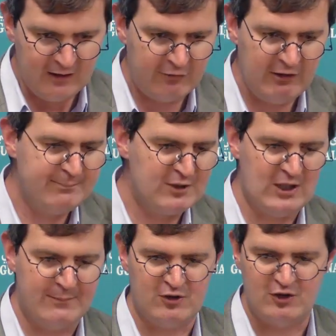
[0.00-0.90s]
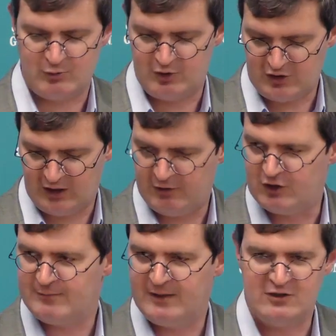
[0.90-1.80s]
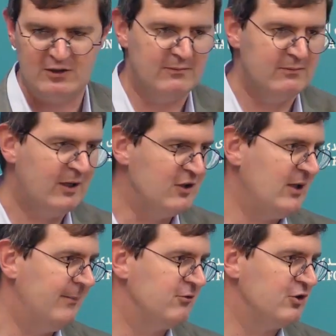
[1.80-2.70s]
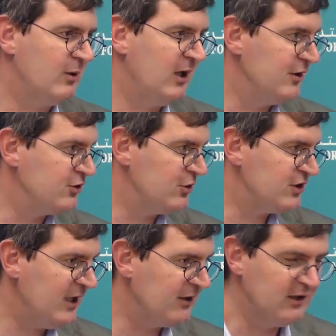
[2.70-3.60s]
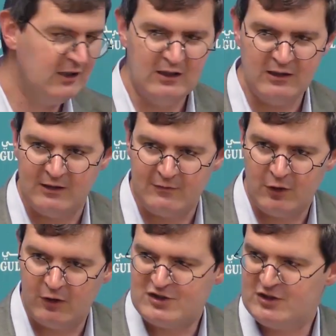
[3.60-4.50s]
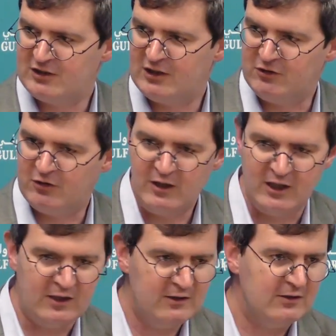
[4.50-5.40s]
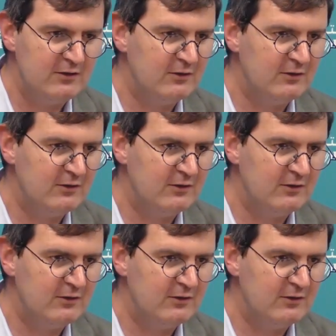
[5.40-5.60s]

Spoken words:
Threat perceptions, which I wrote about in my chapter as well, as you said, if you're sitting in Doha,